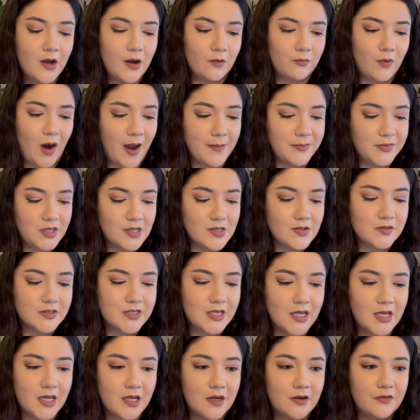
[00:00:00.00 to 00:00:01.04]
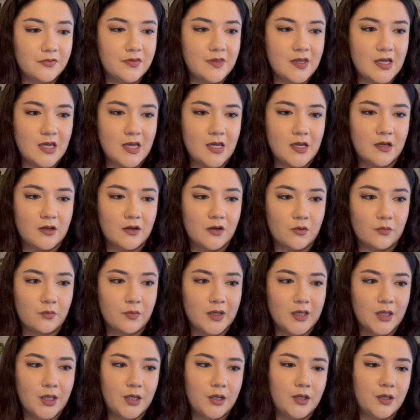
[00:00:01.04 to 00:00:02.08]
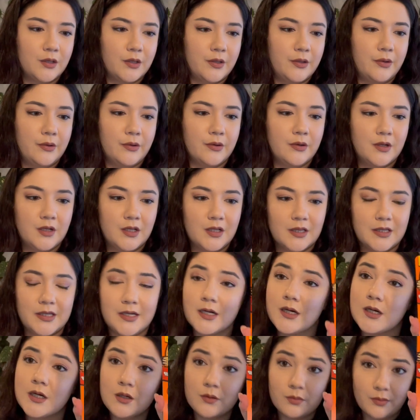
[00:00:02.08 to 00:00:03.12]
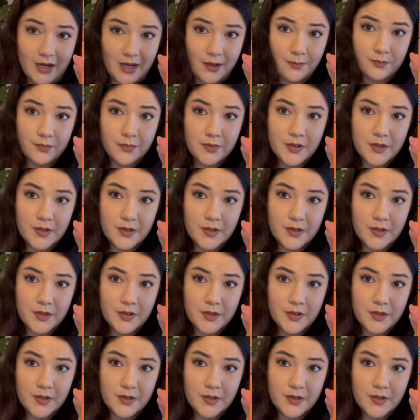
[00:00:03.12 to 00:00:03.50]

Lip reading: I'm using the Gorilla Glue Clear Grip